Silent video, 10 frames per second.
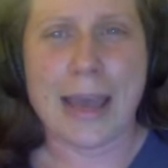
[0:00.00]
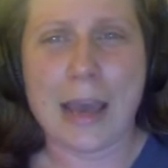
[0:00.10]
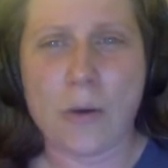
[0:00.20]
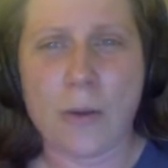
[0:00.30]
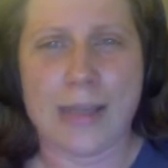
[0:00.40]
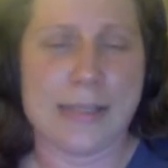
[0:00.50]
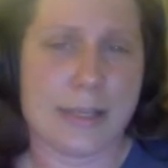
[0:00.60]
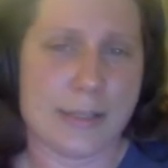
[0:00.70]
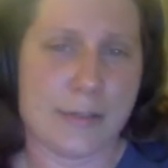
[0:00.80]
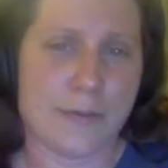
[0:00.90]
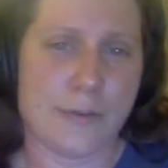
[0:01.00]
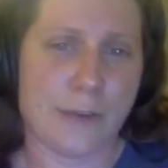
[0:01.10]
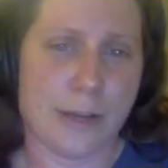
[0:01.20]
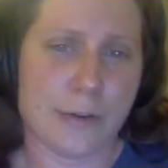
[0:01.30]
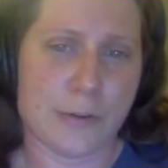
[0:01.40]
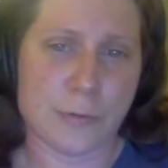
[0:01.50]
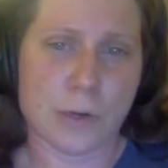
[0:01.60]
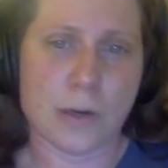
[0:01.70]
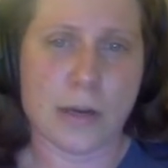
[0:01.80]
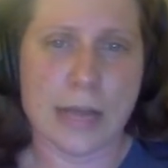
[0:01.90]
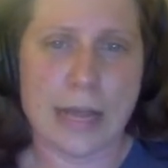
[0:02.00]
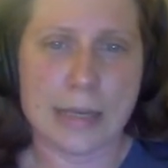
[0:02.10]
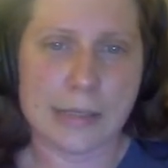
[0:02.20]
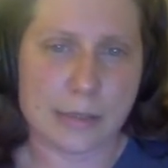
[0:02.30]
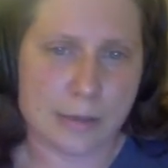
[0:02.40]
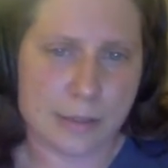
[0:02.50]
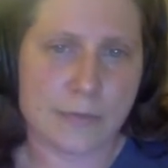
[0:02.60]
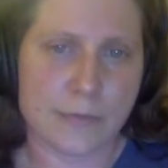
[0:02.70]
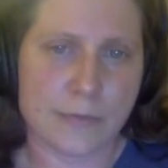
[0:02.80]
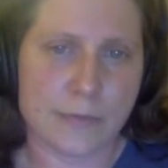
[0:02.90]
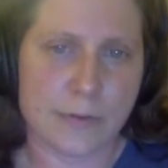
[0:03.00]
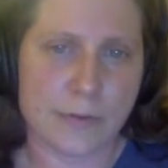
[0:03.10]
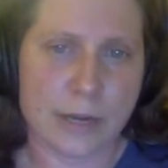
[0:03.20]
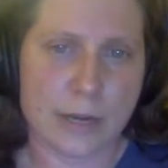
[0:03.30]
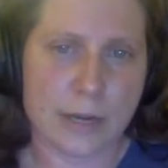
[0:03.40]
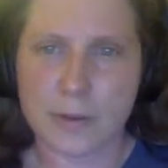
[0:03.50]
how extensive the fires were and the severity of them.